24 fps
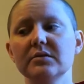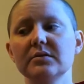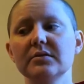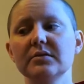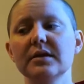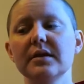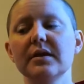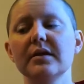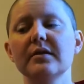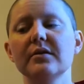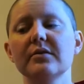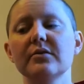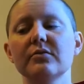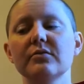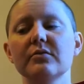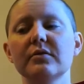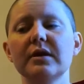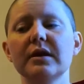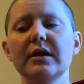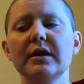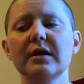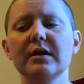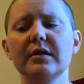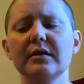day
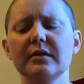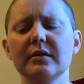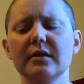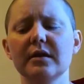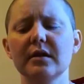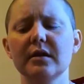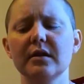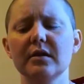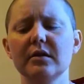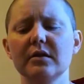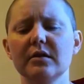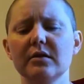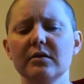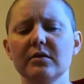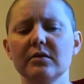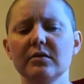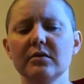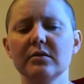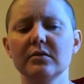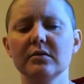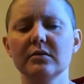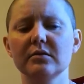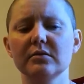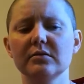3, I think,
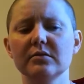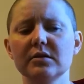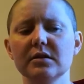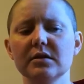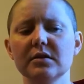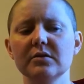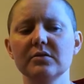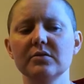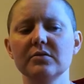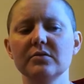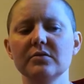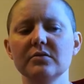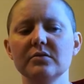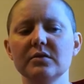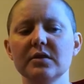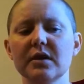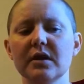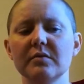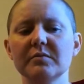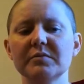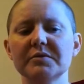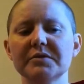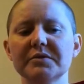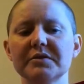day 2, and
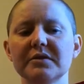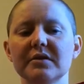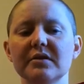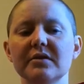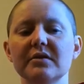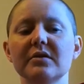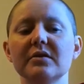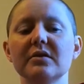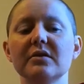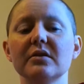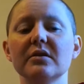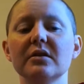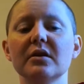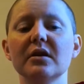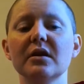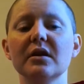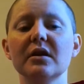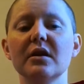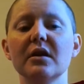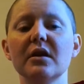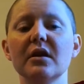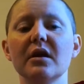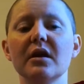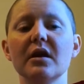I'm still
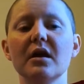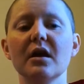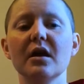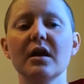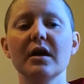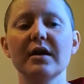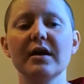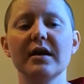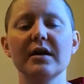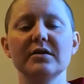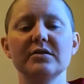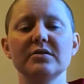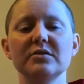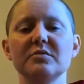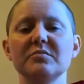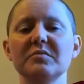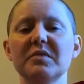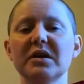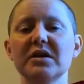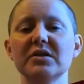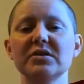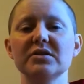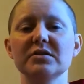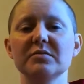can't do
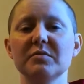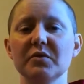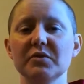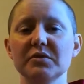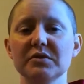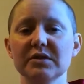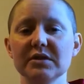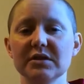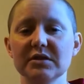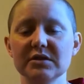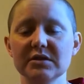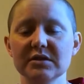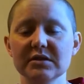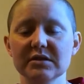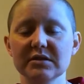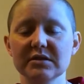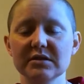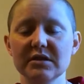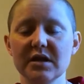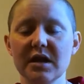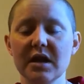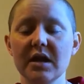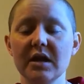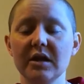much. I mostly just
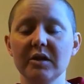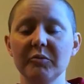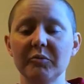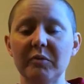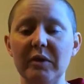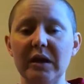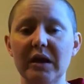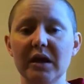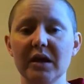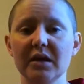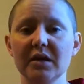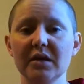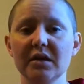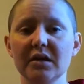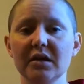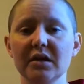lay in bed.